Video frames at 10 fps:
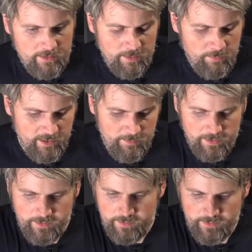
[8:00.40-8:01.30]
assembly,
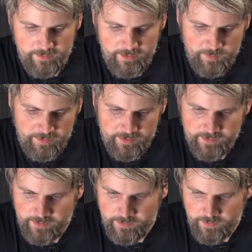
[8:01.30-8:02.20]
but these
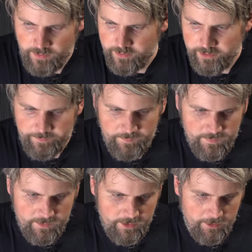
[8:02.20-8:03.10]
parts are.
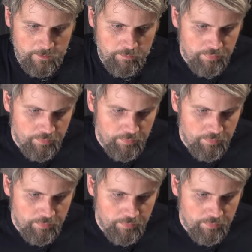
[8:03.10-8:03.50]
So.